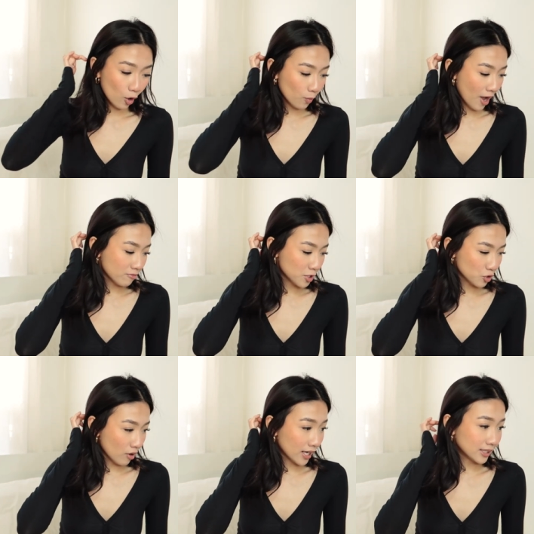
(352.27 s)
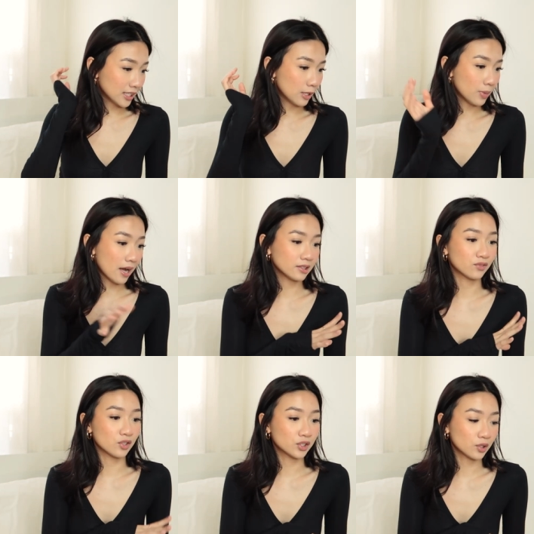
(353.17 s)
hope I've been trying to keep it
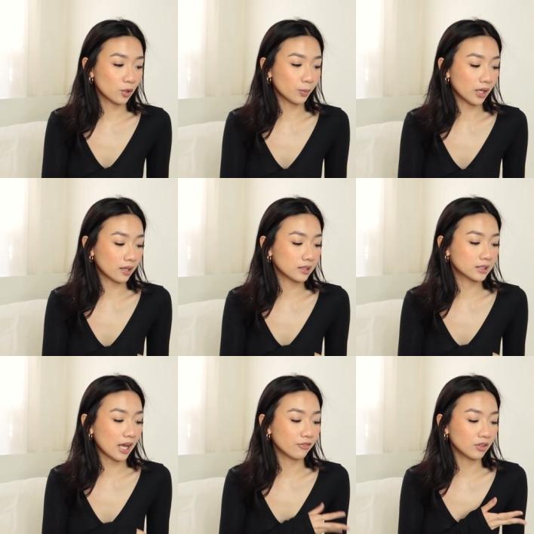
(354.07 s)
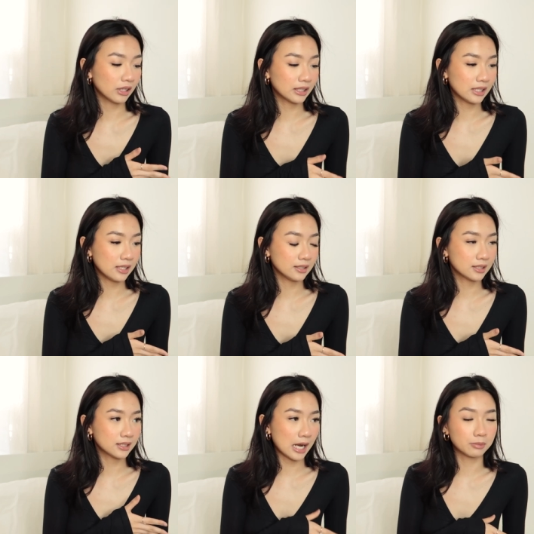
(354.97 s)
as versatile because I feel like
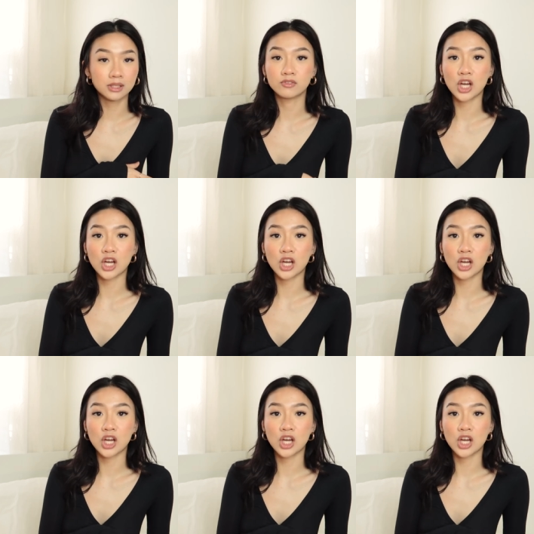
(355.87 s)
these types of